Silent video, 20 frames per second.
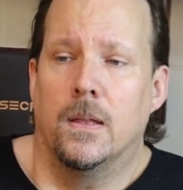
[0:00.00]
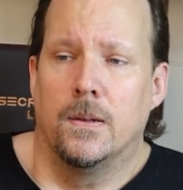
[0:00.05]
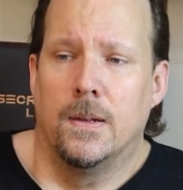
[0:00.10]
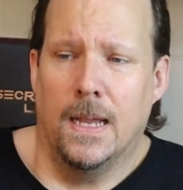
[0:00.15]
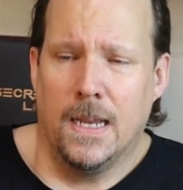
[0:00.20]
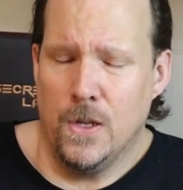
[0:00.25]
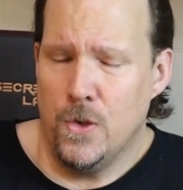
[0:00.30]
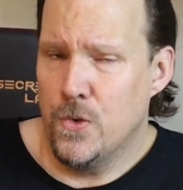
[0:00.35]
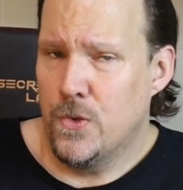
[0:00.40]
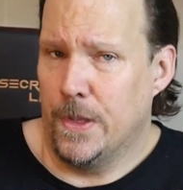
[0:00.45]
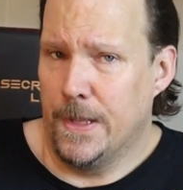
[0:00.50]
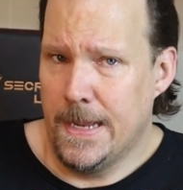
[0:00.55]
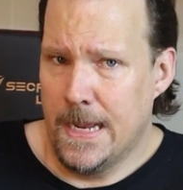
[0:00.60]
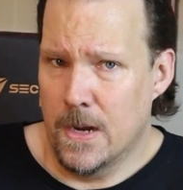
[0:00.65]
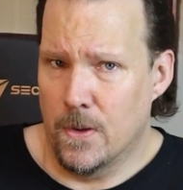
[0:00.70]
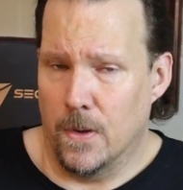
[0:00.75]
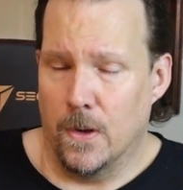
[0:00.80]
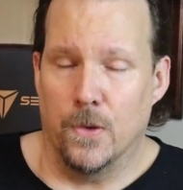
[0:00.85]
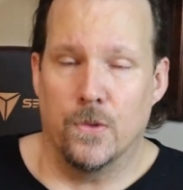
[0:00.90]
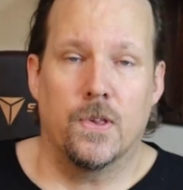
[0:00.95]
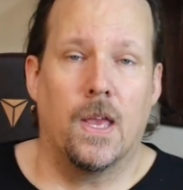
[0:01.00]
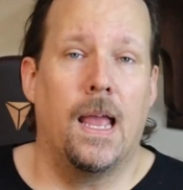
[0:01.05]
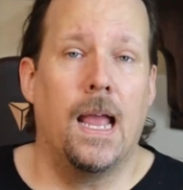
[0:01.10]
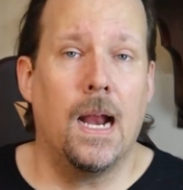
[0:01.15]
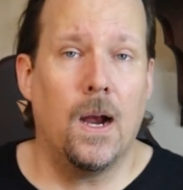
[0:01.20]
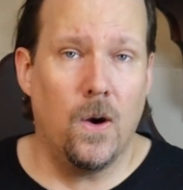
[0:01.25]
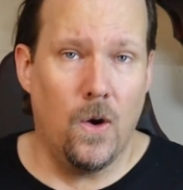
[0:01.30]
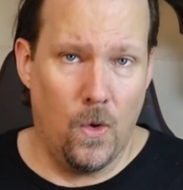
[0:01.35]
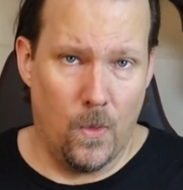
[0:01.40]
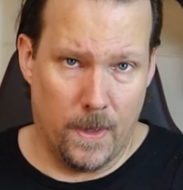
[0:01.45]
Not usually heroes.
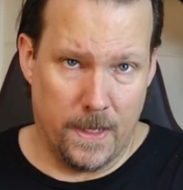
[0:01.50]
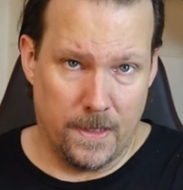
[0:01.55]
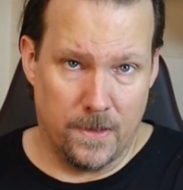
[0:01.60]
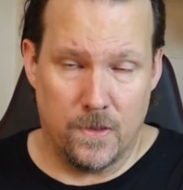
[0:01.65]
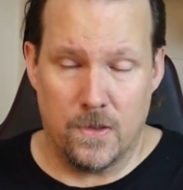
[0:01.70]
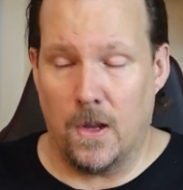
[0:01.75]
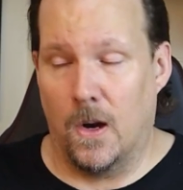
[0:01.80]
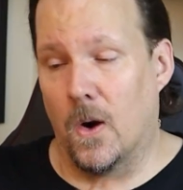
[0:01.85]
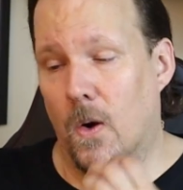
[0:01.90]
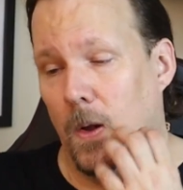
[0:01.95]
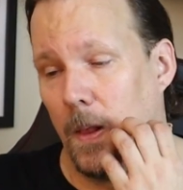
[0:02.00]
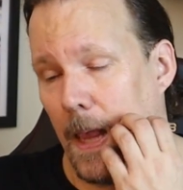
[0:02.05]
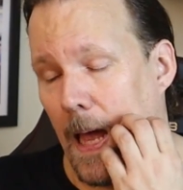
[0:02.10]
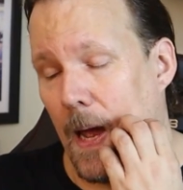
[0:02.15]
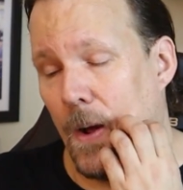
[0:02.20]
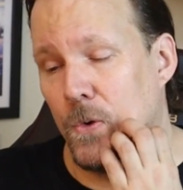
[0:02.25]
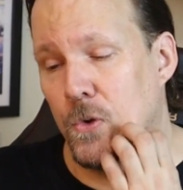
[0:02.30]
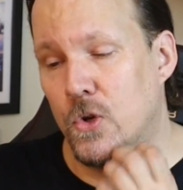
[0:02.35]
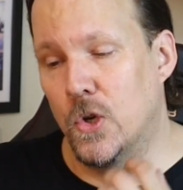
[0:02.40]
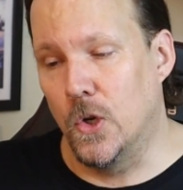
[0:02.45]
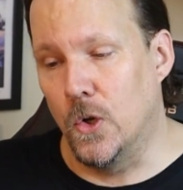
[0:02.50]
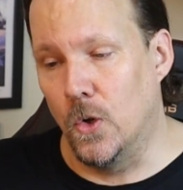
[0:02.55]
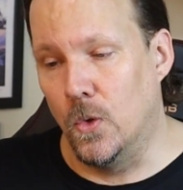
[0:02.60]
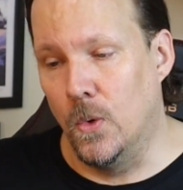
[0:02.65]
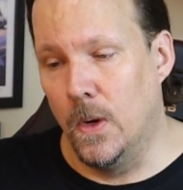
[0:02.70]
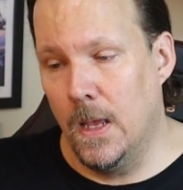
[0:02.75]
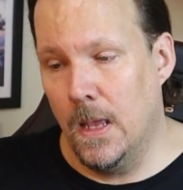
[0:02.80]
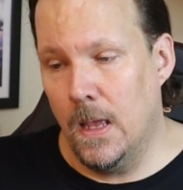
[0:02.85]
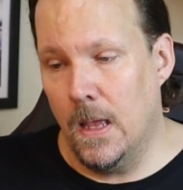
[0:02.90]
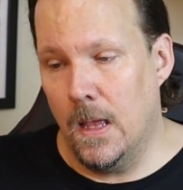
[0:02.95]
Heroines are allowed
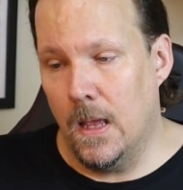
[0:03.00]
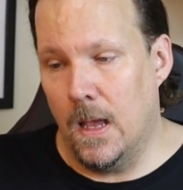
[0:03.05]
to